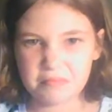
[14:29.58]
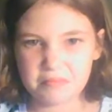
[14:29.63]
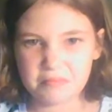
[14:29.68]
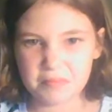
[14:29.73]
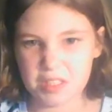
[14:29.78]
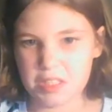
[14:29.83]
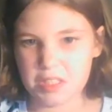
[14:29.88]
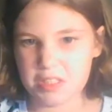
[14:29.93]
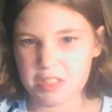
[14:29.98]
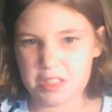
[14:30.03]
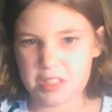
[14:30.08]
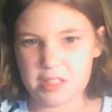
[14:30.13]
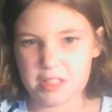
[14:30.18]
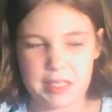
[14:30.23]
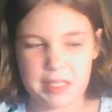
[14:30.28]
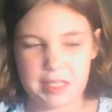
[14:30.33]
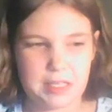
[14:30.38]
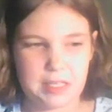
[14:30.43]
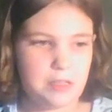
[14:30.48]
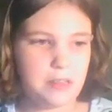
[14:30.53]
a
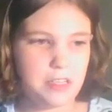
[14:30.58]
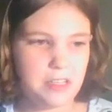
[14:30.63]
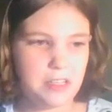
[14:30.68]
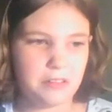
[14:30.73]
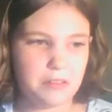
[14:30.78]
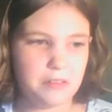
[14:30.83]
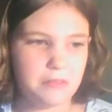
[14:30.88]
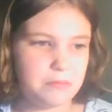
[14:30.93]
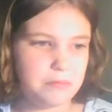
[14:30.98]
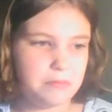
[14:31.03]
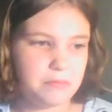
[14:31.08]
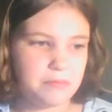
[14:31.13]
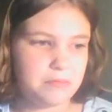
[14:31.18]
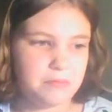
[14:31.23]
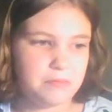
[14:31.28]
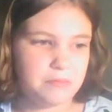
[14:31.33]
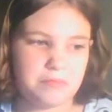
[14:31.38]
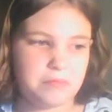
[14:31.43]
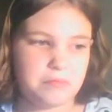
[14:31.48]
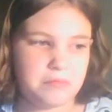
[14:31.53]
little
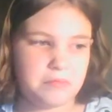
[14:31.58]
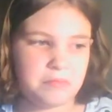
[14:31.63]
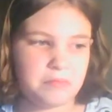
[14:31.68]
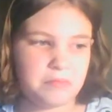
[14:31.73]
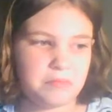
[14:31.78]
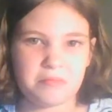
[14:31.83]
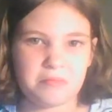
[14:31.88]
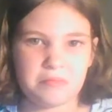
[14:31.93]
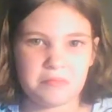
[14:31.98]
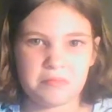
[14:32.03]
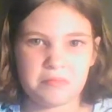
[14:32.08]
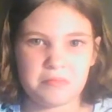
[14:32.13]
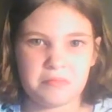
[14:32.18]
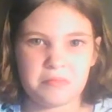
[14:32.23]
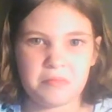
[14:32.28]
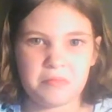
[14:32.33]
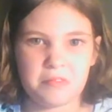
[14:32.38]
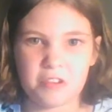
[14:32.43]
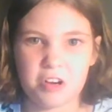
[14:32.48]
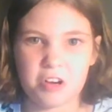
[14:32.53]

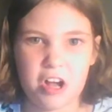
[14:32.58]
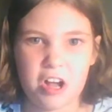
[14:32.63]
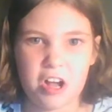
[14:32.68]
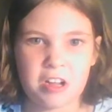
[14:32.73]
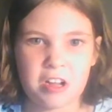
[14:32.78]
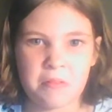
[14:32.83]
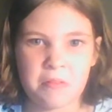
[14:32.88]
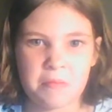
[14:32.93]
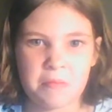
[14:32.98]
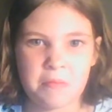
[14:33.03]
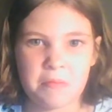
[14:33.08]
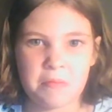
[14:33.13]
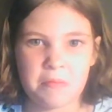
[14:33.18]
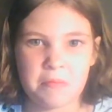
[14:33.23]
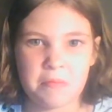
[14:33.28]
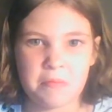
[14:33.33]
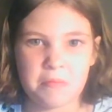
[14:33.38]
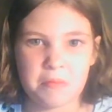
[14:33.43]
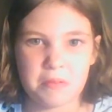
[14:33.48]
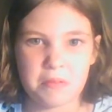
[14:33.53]
rock.
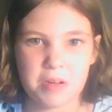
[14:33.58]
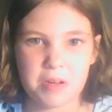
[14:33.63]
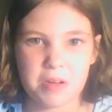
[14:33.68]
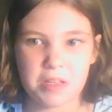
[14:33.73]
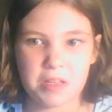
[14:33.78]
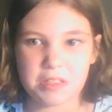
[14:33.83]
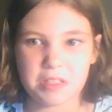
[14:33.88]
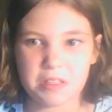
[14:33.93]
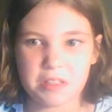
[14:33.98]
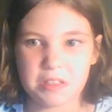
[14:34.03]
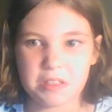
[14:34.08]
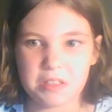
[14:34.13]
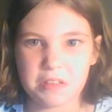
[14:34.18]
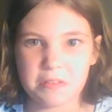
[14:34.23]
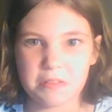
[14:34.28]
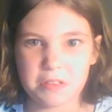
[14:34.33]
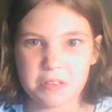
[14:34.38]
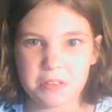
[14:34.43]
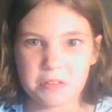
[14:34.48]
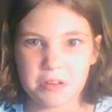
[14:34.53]
At least I think
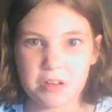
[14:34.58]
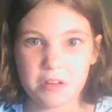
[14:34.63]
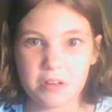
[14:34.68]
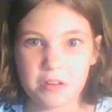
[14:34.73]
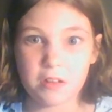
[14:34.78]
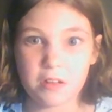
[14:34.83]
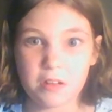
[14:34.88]
it was a rock.